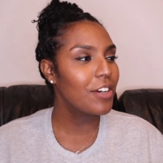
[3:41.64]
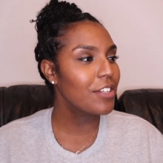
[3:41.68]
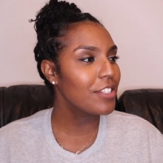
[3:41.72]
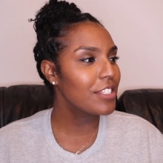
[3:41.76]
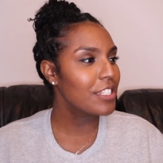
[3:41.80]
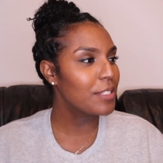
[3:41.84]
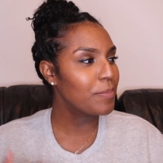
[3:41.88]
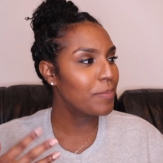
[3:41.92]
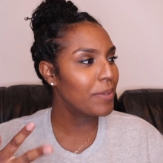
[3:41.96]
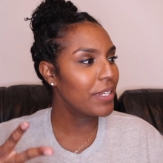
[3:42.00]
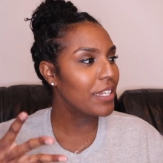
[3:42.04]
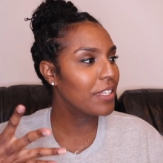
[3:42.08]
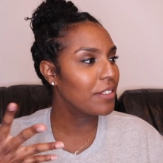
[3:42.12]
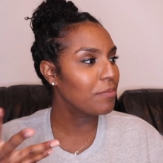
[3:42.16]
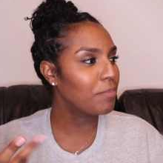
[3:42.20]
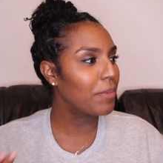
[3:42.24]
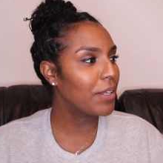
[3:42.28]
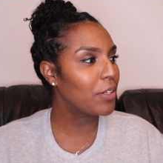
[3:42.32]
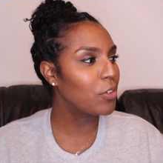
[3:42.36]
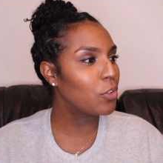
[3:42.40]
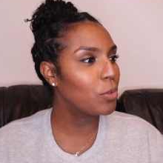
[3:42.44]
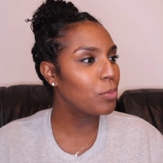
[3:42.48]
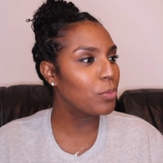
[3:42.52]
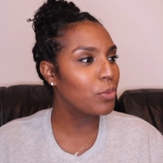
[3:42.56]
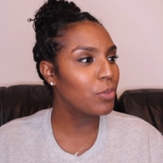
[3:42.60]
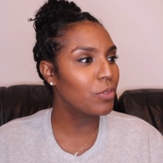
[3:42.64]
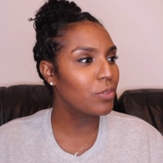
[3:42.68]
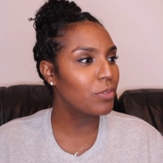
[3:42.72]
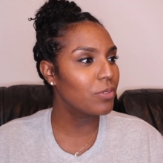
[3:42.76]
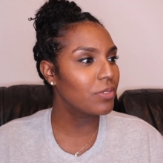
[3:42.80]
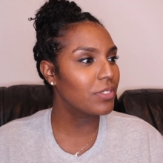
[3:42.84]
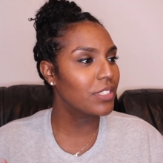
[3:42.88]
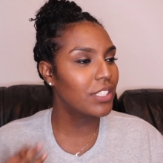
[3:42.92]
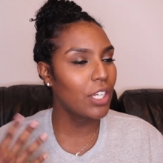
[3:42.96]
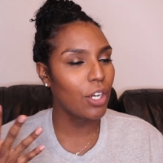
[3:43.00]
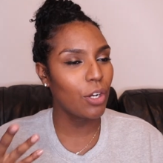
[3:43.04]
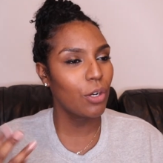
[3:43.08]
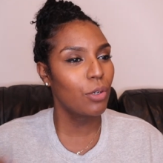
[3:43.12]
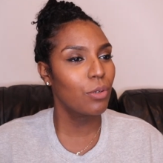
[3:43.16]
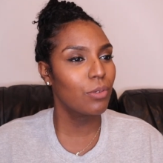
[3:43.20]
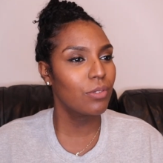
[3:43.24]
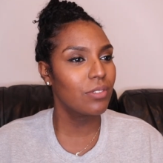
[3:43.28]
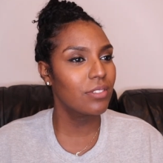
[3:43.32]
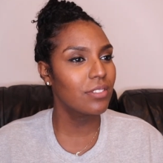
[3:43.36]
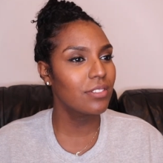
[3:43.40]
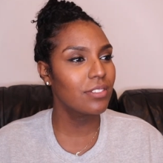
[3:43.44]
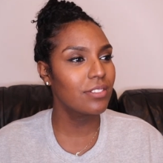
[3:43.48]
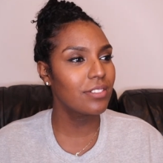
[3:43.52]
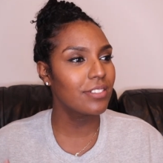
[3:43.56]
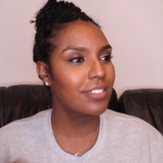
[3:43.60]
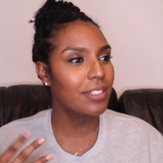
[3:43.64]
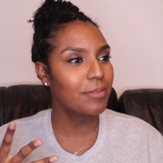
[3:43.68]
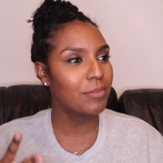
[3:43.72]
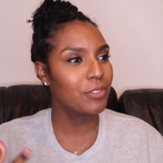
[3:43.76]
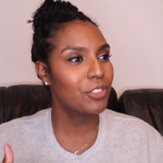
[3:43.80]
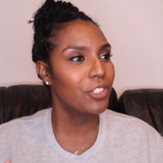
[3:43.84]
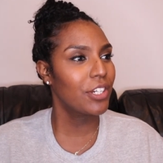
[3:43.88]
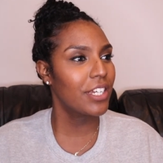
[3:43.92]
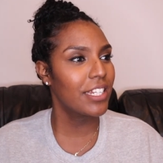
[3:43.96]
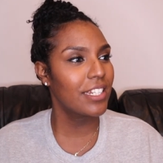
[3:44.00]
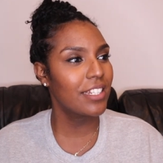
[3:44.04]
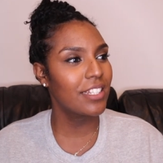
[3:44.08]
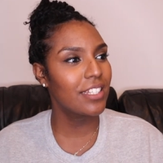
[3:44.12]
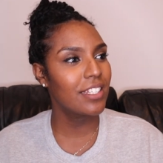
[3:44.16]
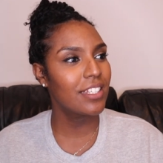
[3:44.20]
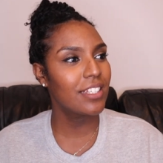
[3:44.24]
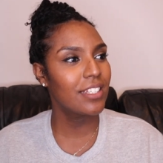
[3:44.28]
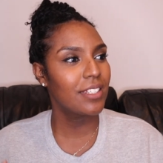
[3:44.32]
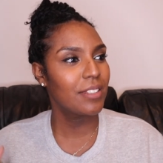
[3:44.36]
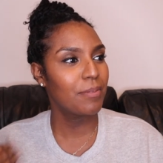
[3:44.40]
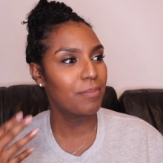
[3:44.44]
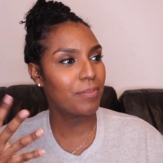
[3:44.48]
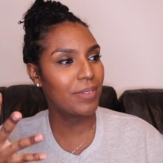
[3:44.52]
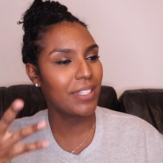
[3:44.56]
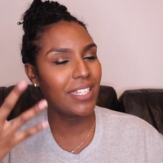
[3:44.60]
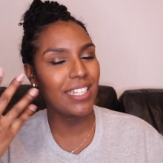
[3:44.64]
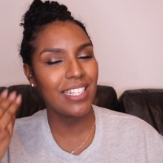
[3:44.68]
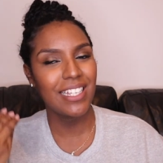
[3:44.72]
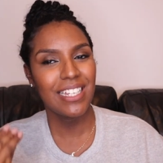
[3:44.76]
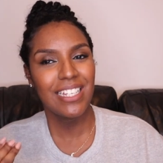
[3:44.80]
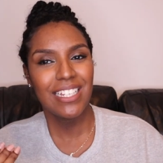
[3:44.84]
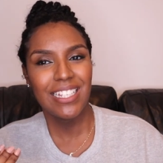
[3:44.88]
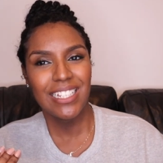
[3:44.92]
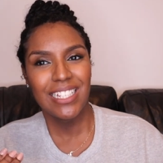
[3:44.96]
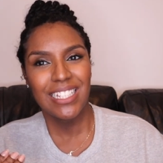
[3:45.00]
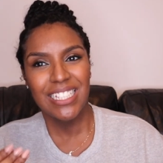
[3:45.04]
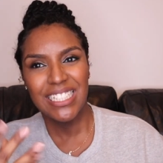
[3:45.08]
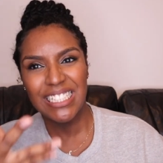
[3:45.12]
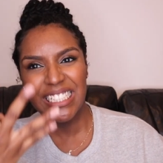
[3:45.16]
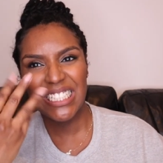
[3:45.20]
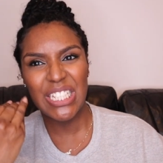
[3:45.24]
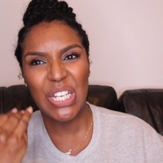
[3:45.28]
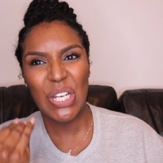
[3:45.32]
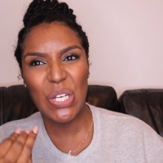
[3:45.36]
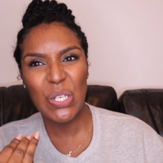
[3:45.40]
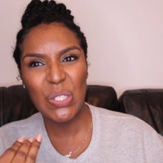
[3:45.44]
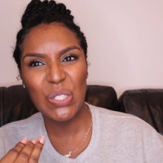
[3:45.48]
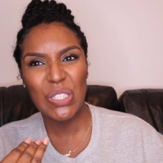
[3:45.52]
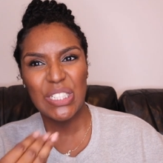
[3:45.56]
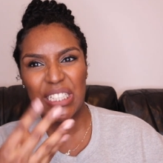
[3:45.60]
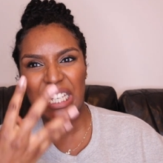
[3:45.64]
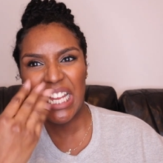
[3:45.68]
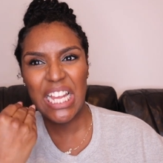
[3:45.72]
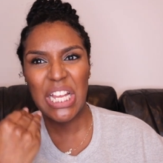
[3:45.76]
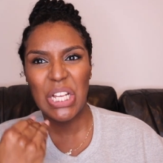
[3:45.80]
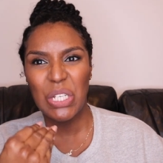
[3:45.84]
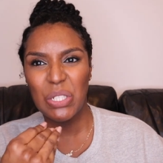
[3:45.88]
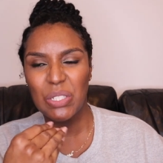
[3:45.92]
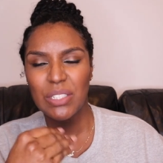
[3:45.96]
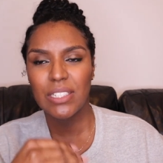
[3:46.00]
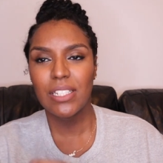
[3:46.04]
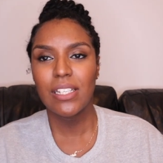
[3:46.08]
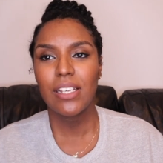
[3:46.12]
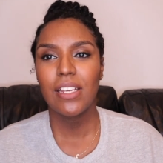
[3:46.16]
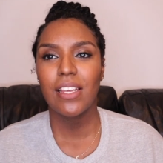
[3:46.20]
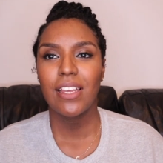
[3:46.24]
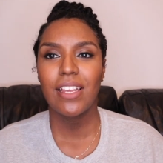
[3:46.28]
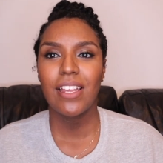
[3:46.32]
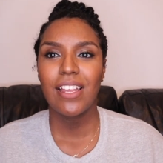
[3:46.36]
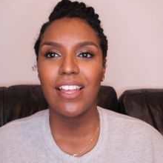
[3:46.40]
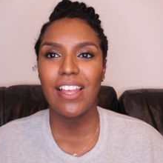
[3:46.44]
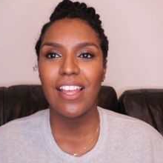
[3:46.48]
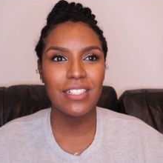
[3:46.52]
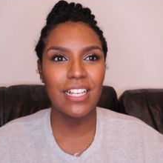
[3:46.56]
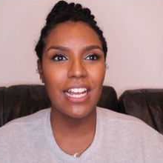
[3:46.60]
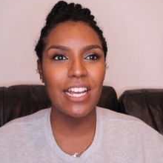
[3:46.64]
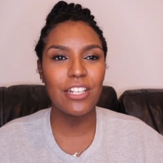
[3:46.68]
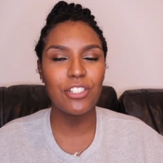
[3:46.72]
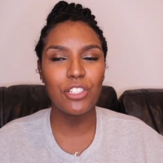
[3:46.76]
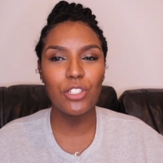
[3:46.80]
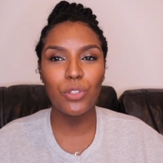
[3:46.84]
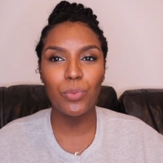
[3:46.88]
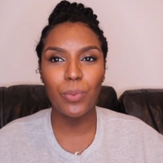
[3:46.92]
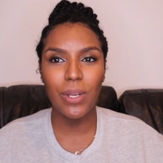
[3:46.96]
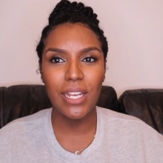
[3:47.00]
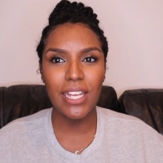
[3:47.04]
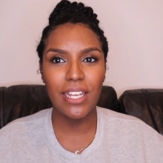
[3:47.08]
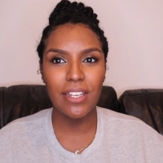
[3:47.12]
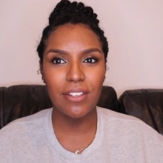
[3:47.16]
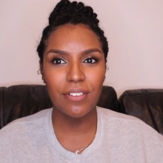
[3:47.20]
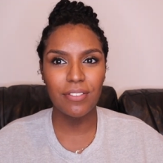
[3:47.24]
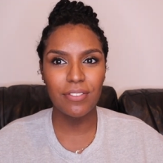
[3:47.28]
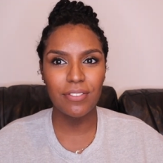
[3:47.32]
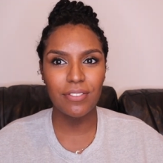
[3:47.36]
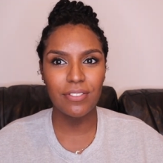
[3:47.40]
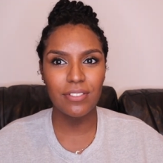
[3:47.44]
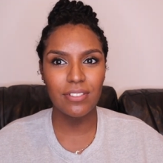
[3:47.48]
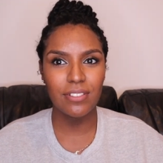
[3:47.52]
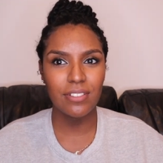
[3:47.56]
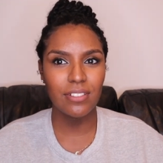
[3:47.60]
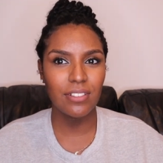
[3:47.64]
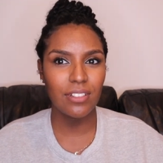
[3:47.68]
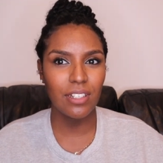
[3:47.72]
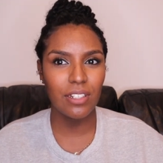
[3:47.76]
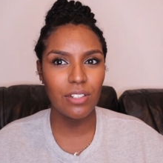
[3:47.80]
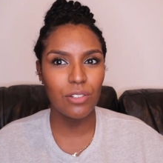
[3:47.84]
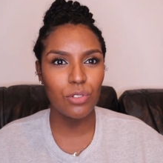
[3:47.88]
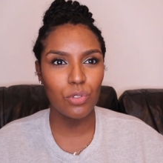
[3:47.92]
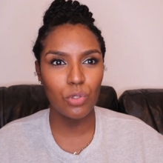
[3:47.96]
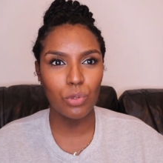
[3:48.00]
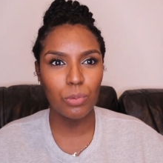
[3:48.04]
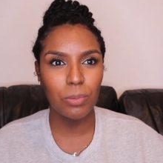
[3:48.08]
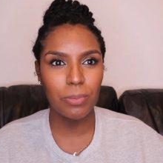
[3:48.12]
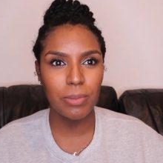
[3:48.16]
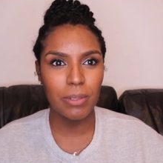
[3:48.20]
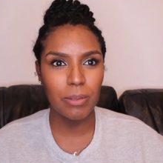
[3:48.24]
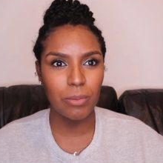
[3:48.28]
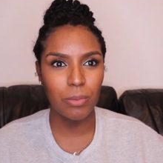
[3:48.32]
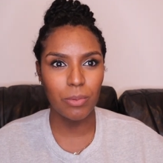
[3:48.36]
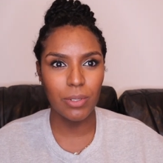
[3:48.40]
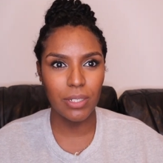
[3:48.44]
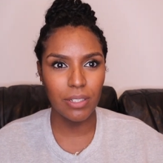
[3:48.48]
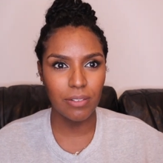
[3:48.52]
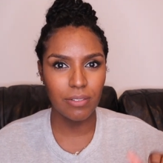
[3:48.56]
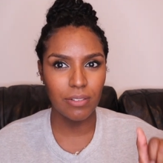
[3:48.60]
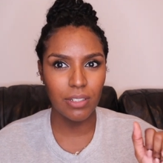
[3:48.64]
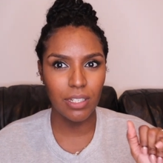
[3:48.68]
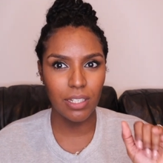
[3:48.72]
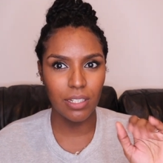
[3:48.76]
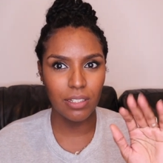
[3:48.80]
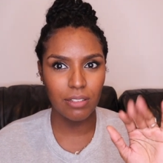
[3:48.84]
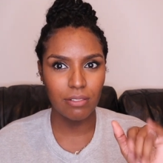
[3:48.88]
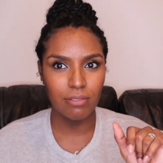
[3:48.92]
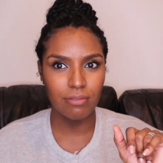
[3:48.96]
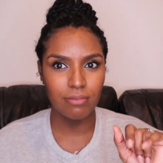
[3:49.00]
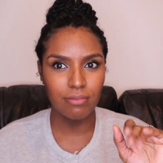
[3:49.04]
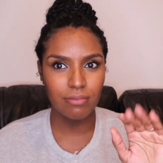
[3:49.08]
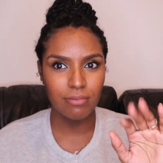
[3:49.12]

can't speak my normal tone. So I'm trying to be toned down. How do you wave? How do normal people wave? Like,